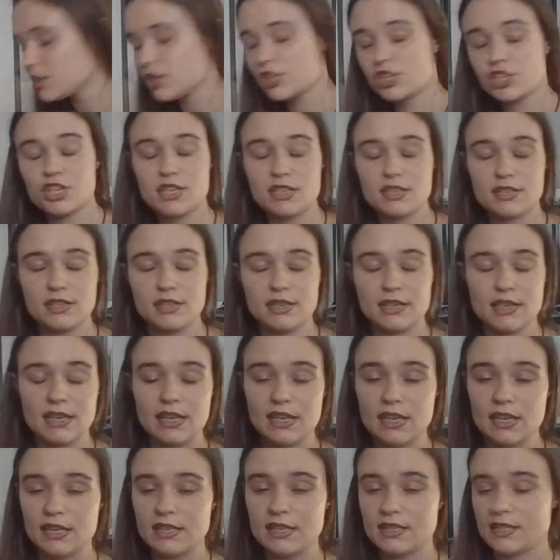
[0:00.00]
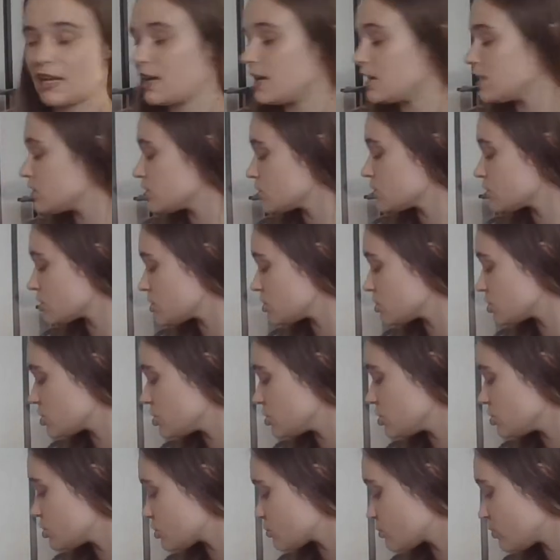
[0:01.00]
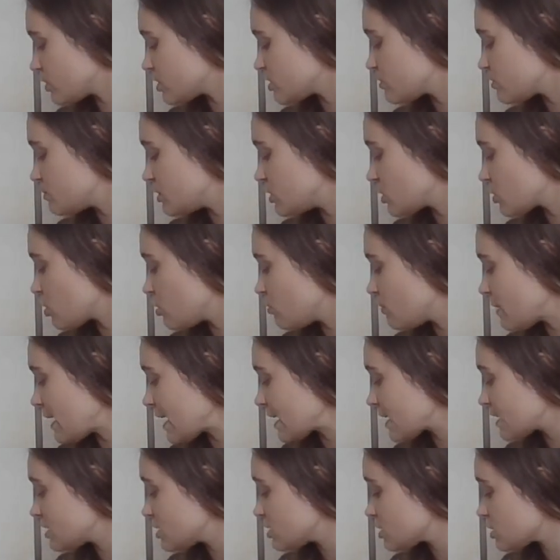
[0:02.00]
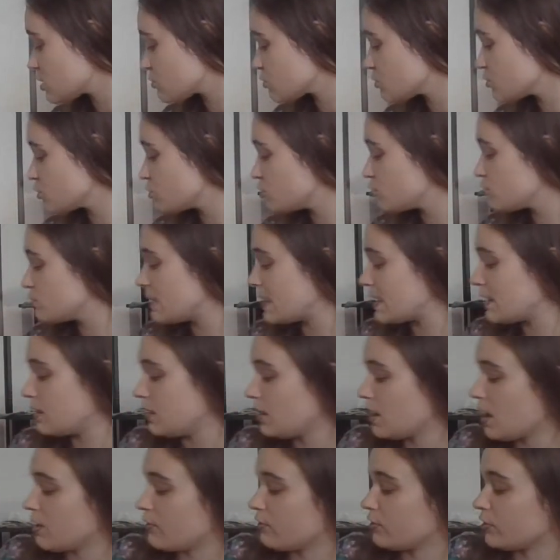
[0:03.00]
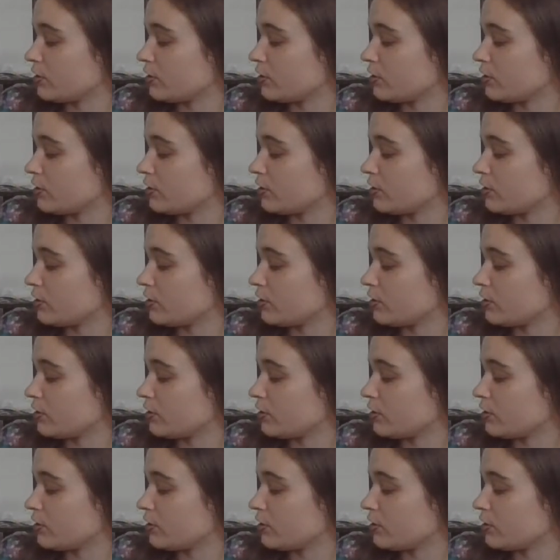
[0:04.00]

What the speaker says: She's in heat, and she just wants me to go back into the room and love